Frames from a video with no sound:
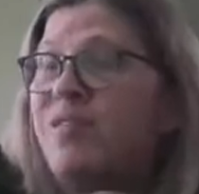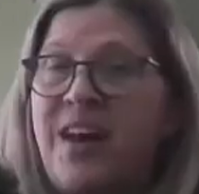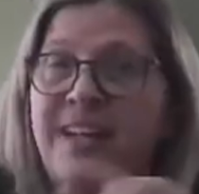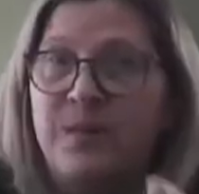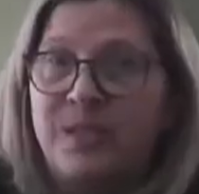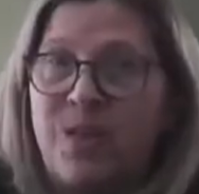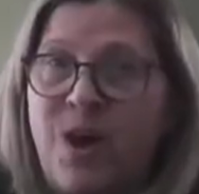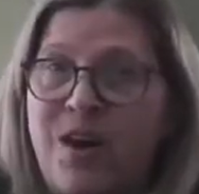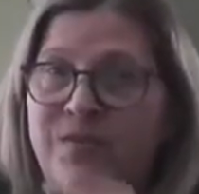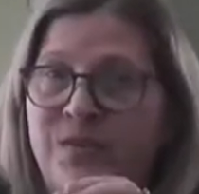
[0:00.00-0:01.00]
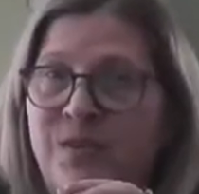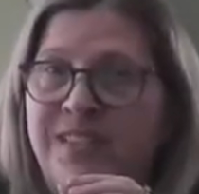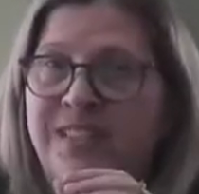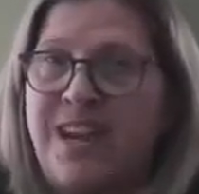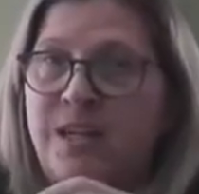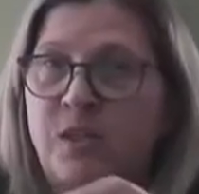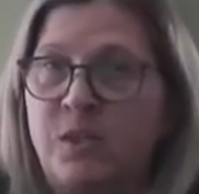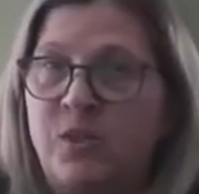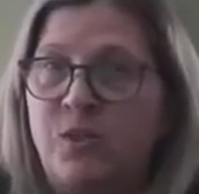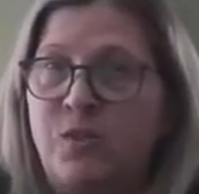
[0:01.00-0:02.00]
the fact that it was unlawful does not
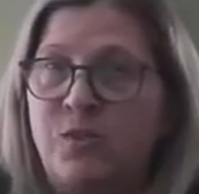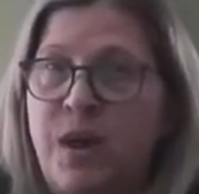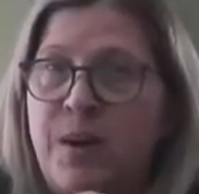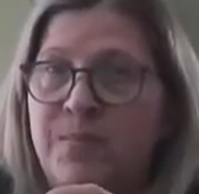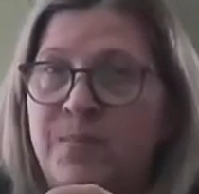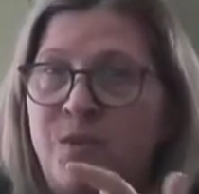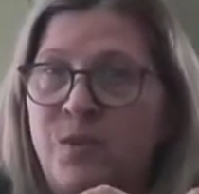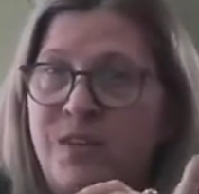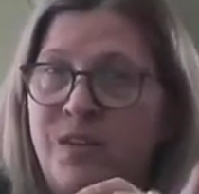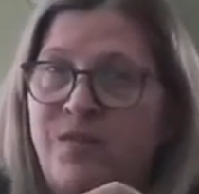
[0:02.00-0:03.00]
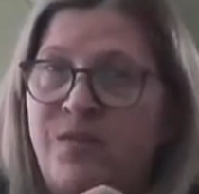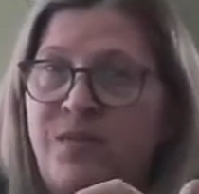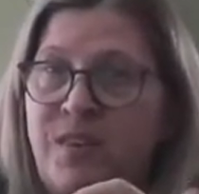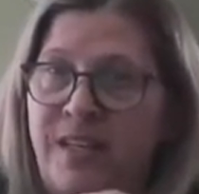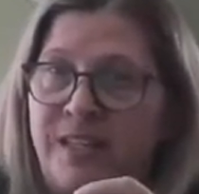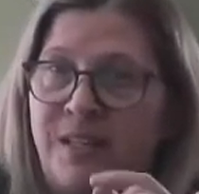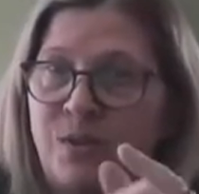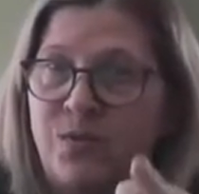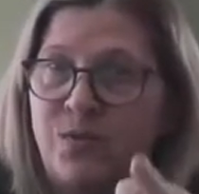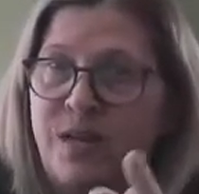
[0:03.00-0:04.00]
excuse you from using violent
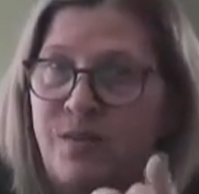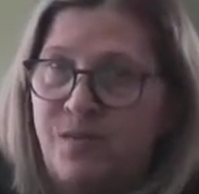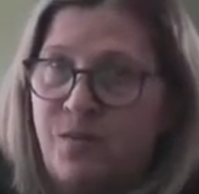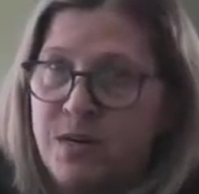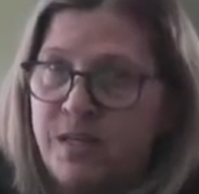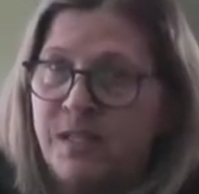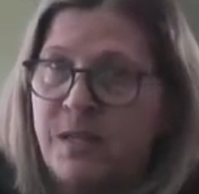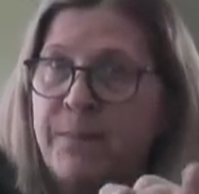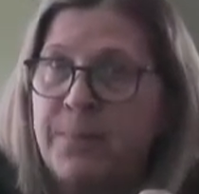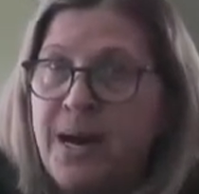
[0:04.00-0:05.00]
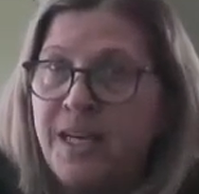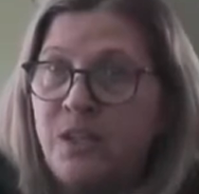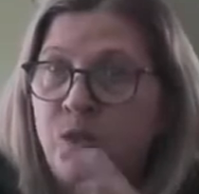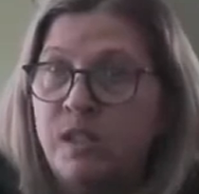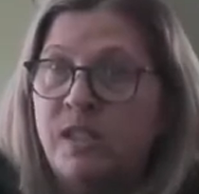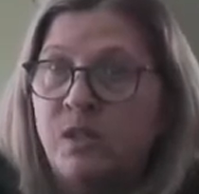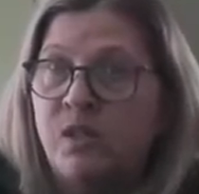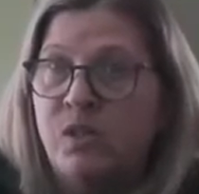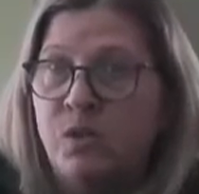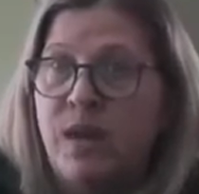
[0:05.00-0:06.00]
or threatening force, but you could still
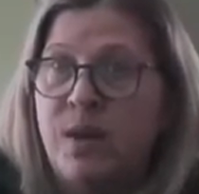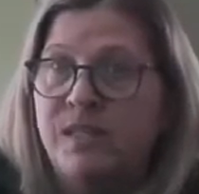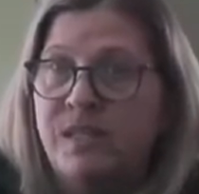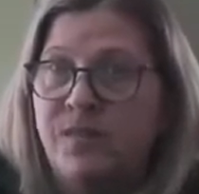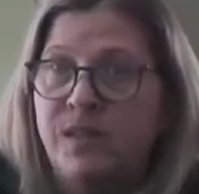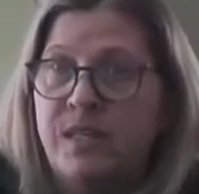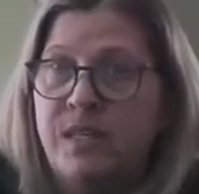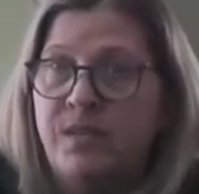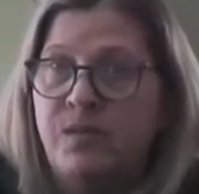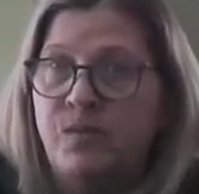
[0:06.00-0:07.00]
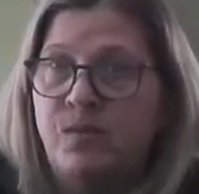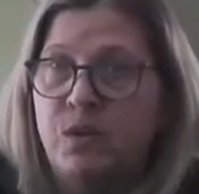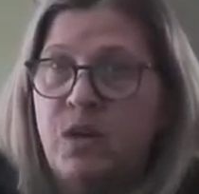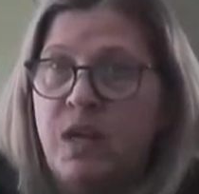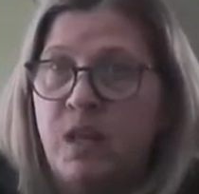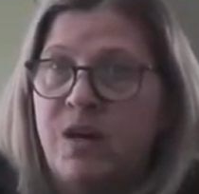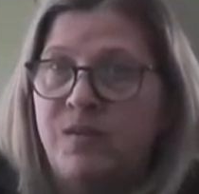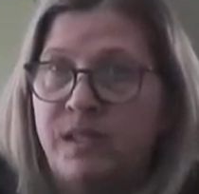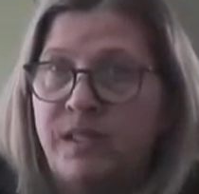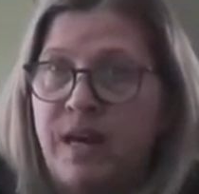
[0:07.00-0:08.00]
sue them civilly for
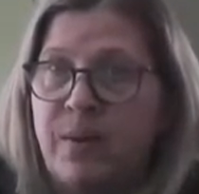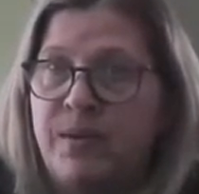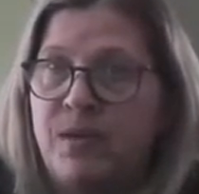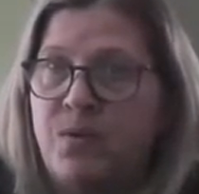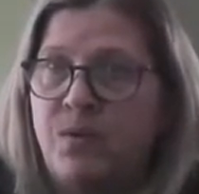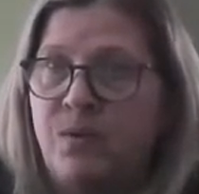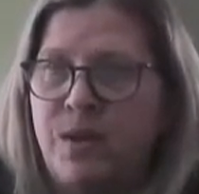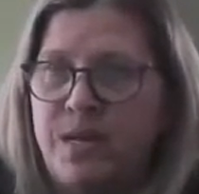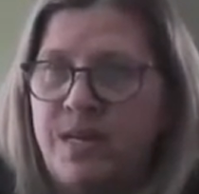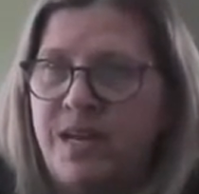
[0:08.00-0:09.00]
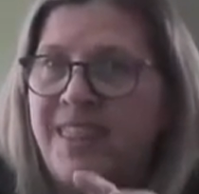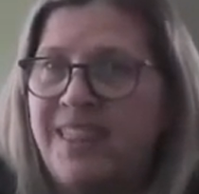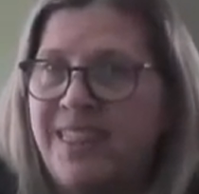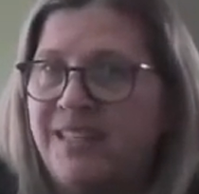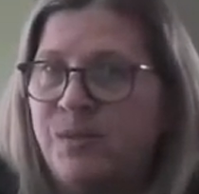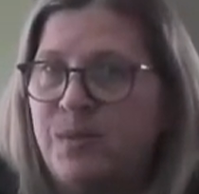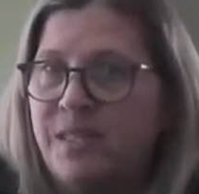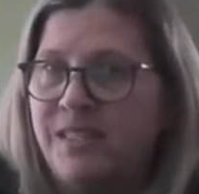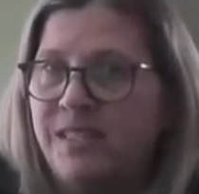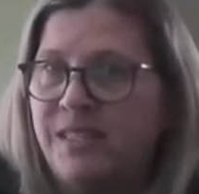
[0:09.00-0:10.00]
unlawfully stopping you, right? I think that's what
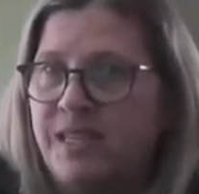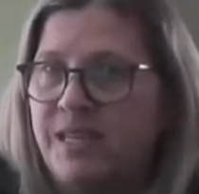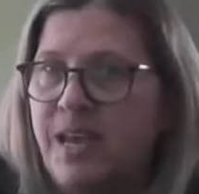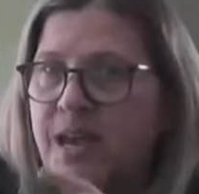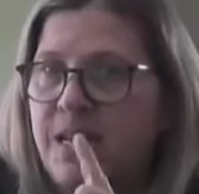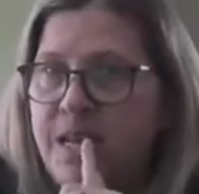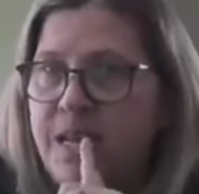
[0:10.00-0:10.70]
this is getting at.